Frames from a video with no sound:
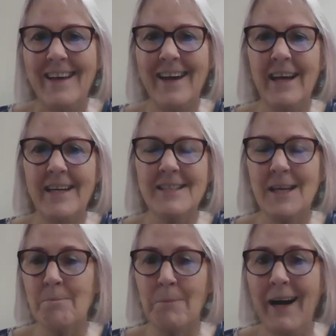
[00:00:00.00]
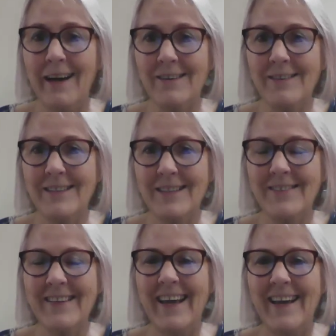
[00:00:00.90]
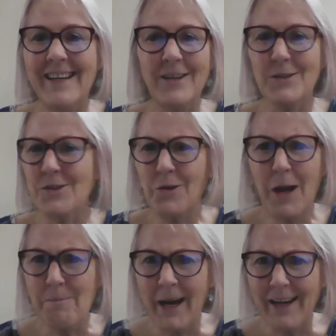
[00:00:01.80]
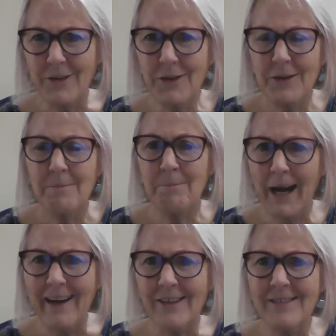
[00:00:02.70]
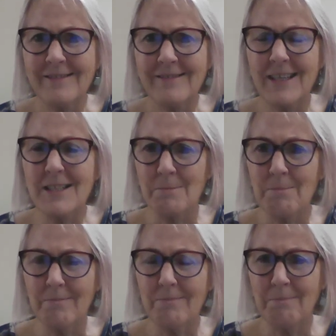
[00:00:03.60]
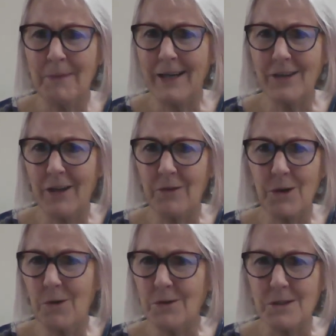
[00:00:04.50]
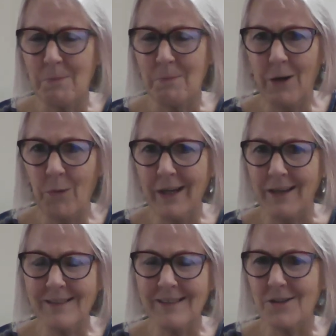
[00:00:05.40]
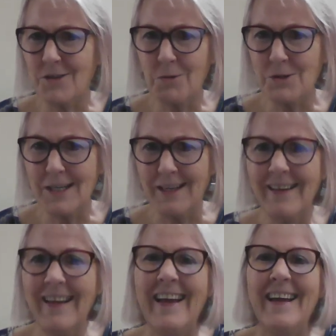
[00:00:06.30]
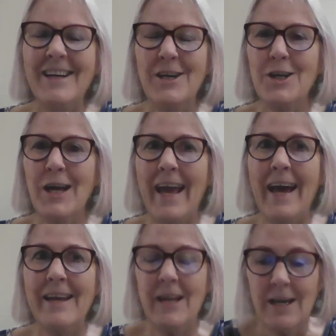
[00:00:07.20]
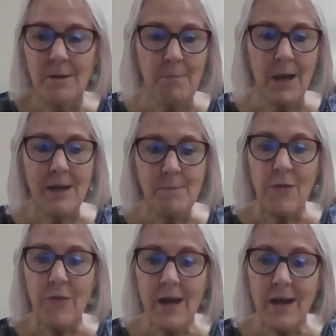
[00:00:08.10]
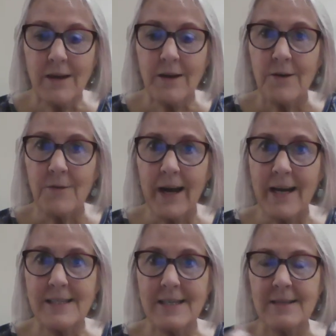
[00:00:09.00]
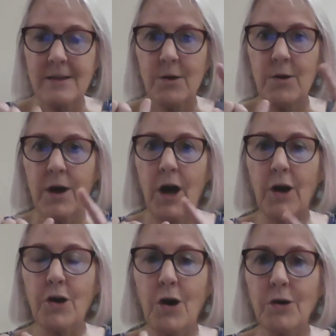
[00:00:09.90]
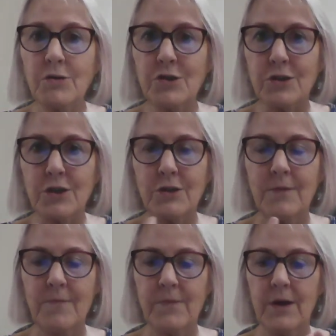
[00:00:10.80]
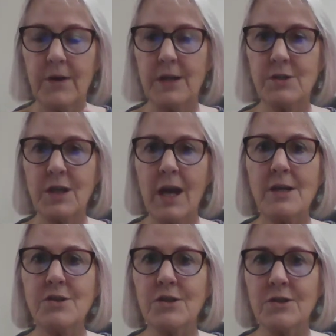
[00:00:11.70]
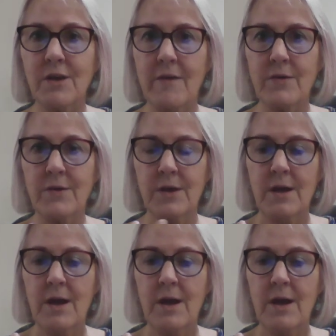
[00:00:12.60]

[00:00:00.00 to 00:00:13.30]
And I said, mild. And he goes, no, not mild, mile. It's a mile down the road. It's mile wings. There's no D. And it made me think, right? Our culture, our education level,